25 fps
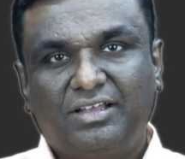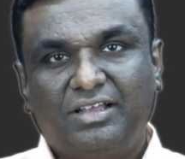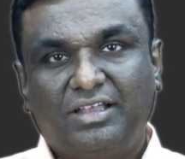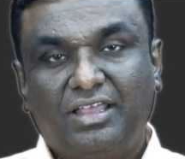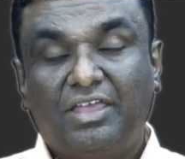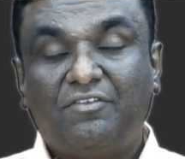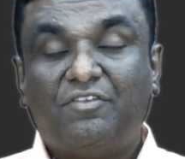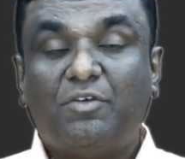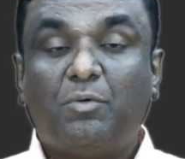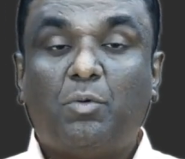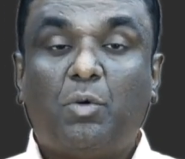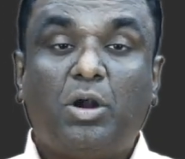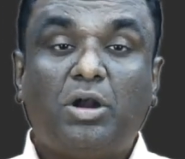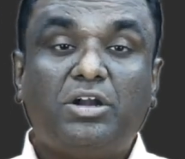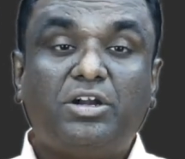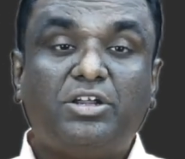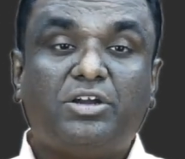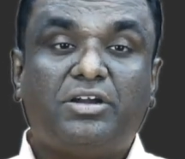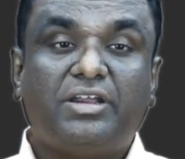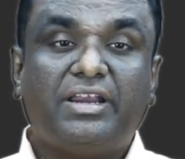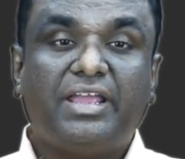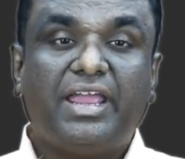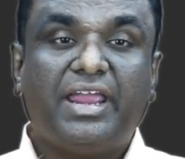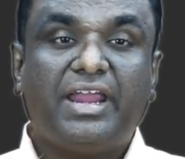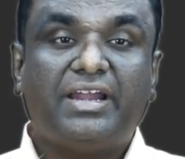If I want to
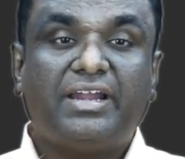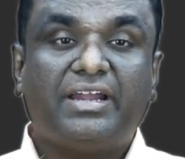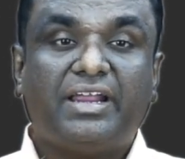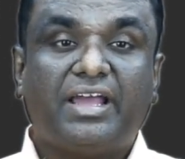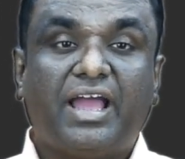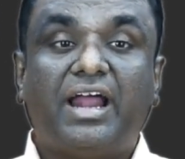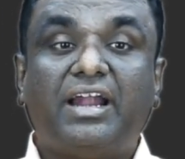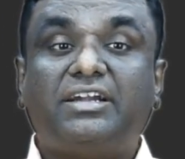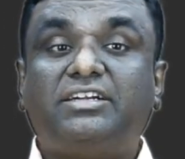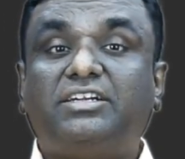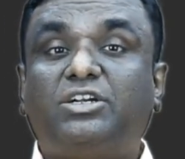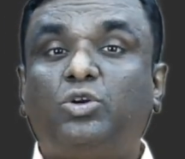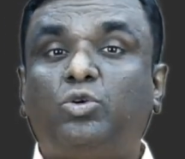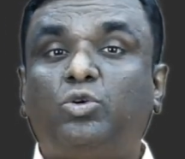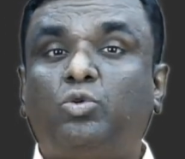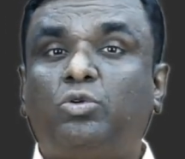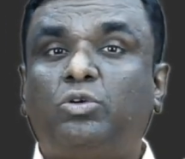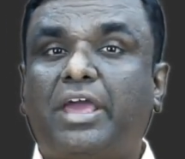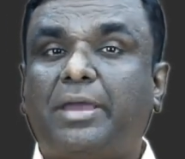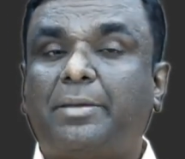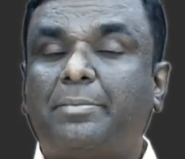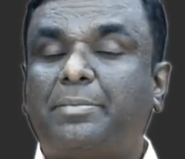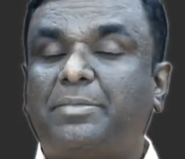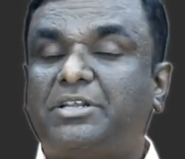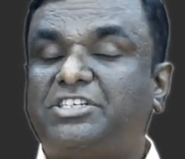create a
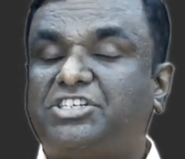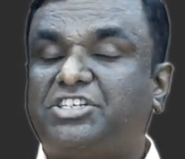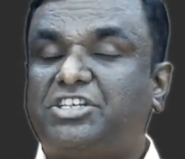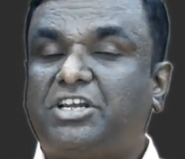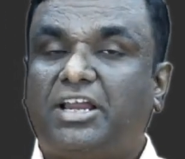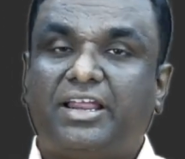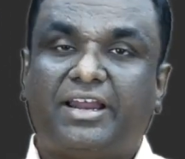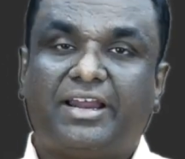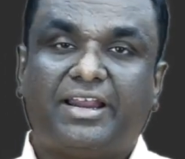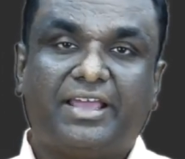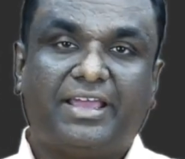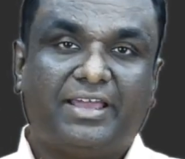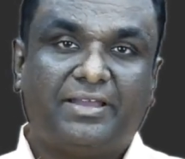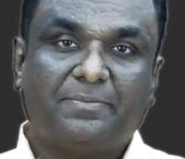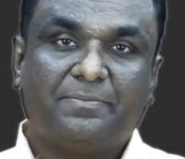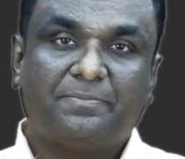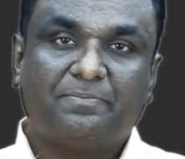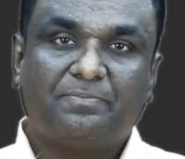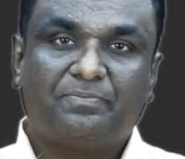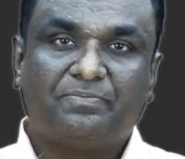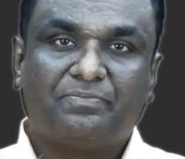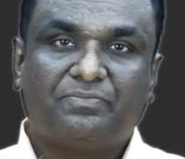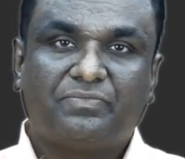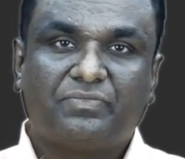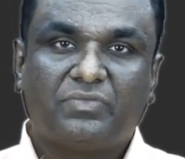two-dimensional array,
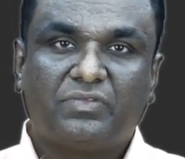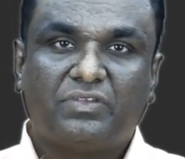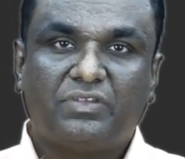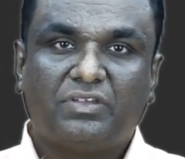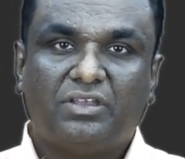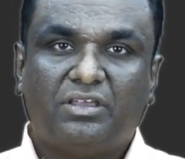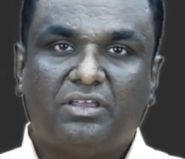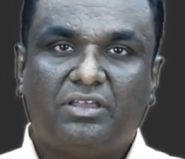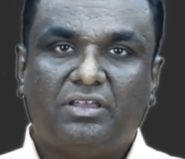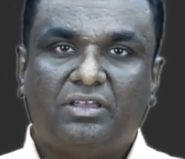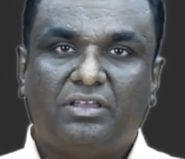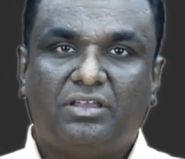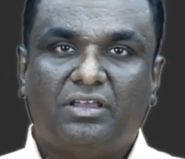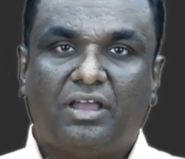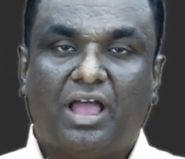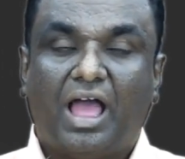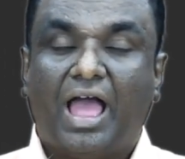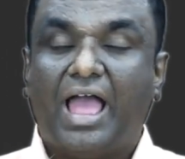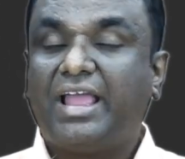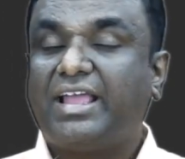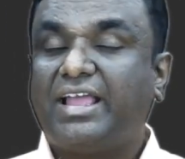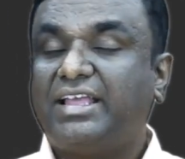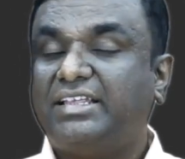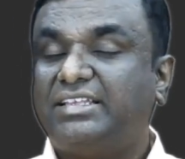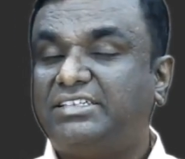
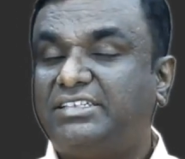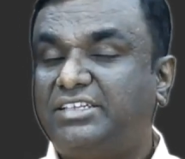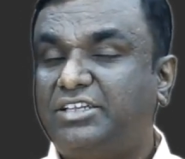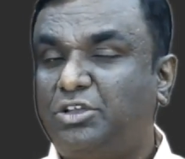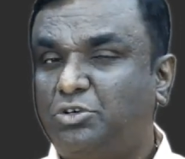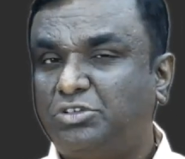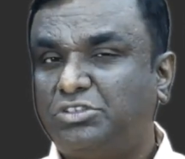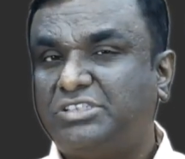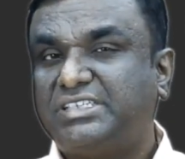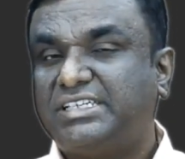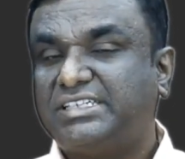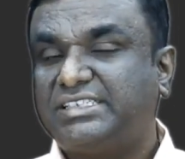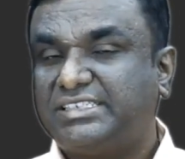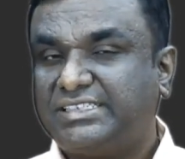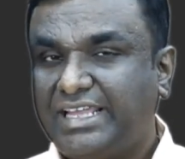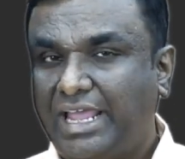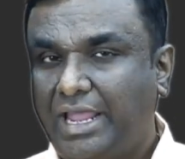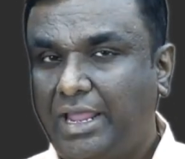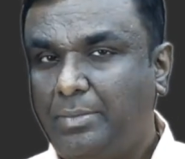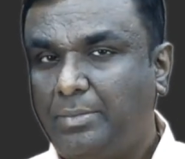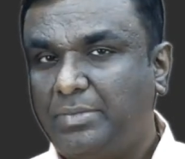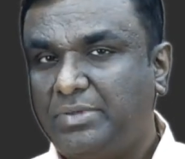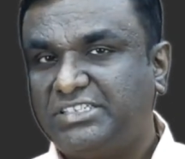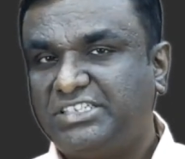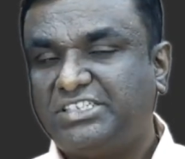I can use the
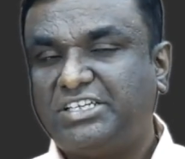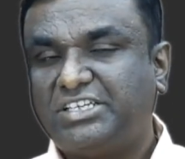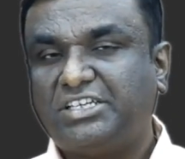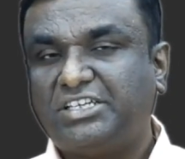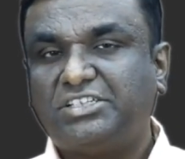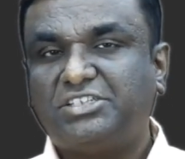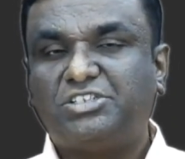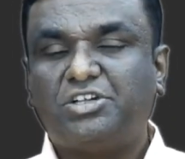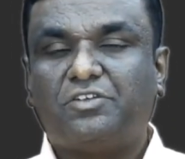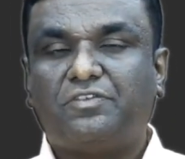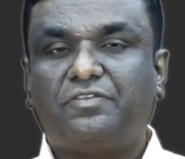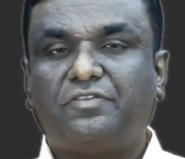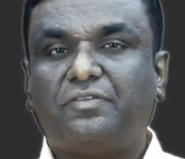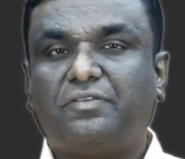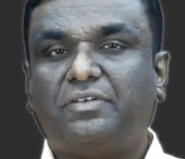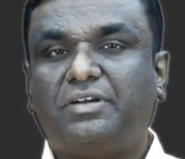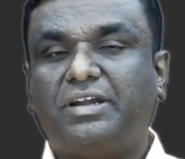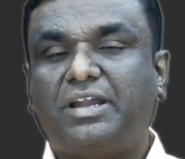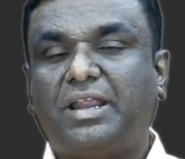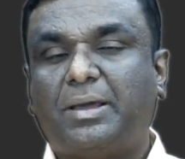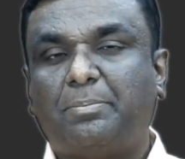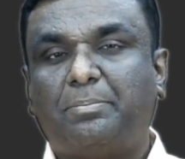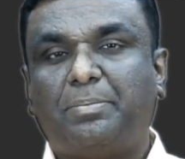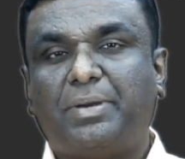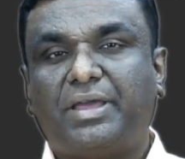same instance of
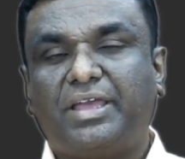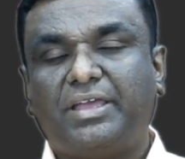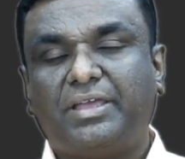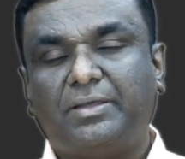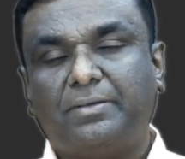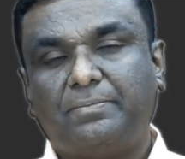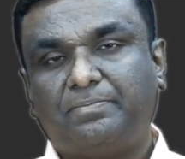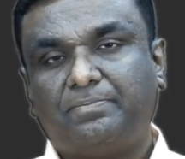NumPy,